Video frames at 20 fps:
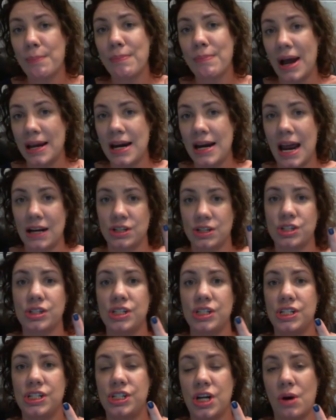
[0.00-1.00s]
might
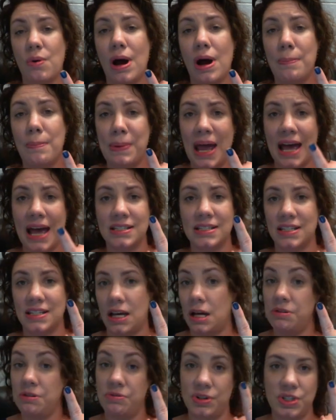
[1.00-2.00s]
actually show up as
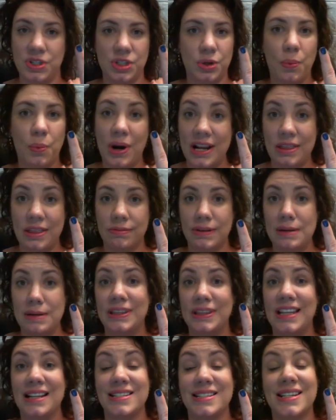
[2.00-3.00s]
123,
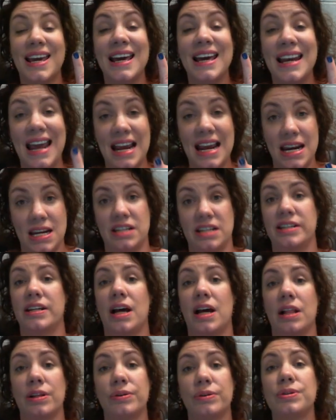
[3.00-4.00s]
but that's Canadian
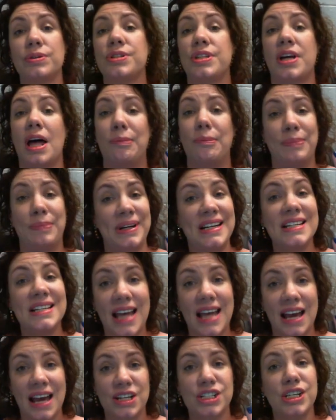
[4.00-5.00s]
dollars. The company is
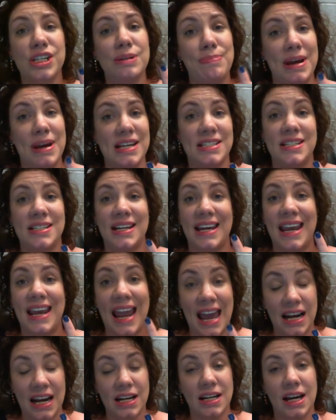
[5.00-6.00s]
actually based in
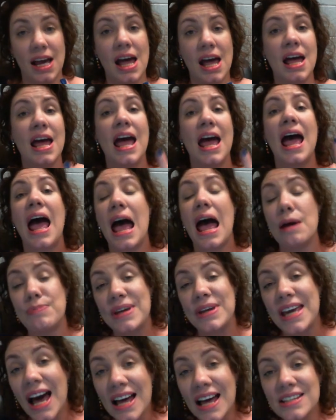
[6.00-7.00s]
Canada. And
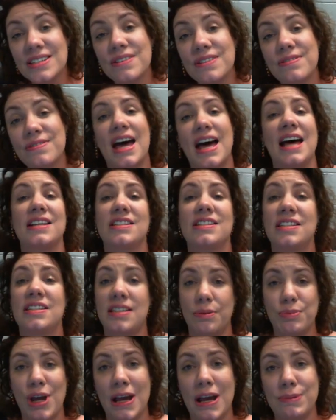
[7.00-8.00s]
because of that,
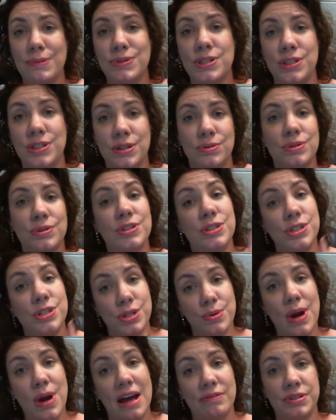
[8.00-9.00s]
sometimes students do
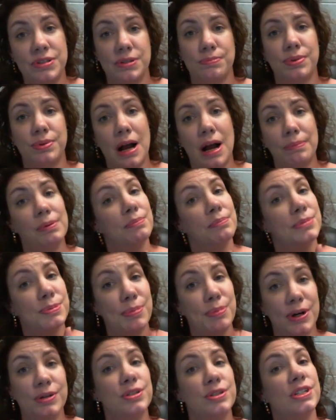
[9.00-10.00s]
have some problems
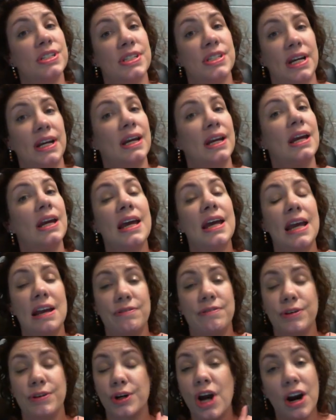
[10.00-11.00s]
purchasing.
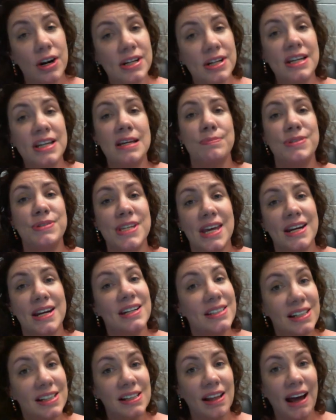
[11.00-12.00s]
If your card keeps getting
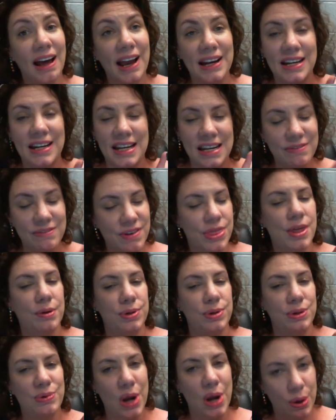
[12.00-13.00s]
declined, even though
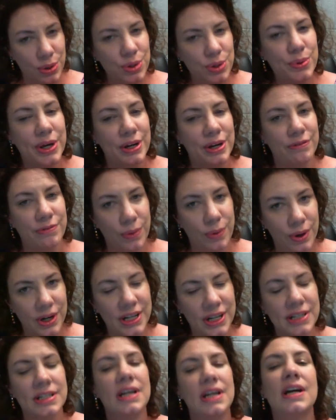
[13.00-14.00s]
you know you can afford
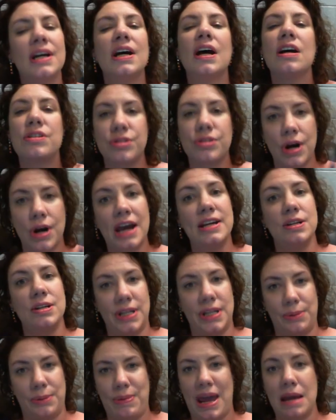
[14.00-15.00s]
it, try
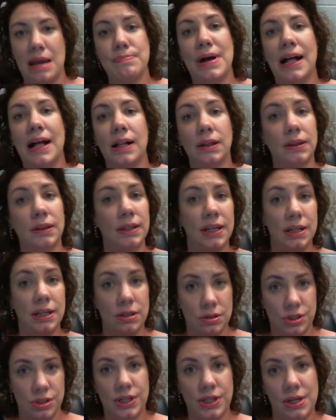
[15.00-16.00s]
using PayPal. It
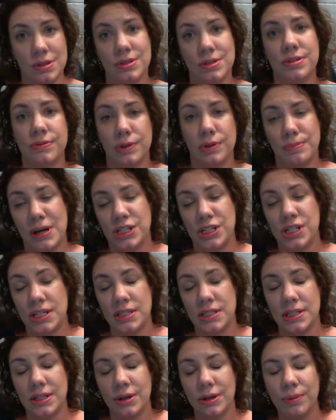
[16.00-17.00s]
usually goes through much
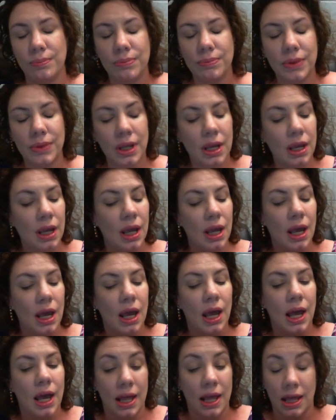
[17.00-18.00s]
easier.
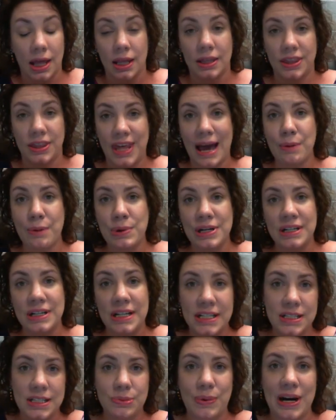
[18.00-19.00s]
That one
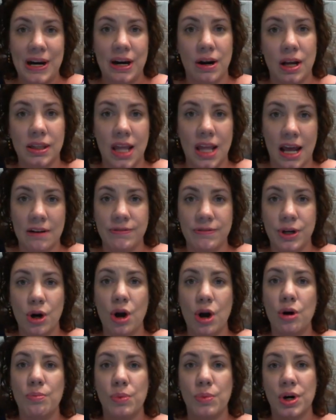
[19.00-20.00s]
is where a lot of your
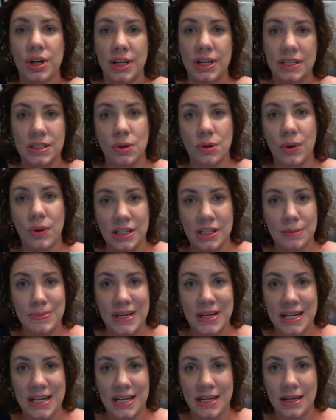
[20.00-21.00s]
homework is going to
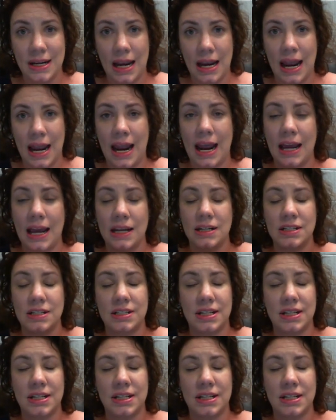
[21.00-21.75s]
be, and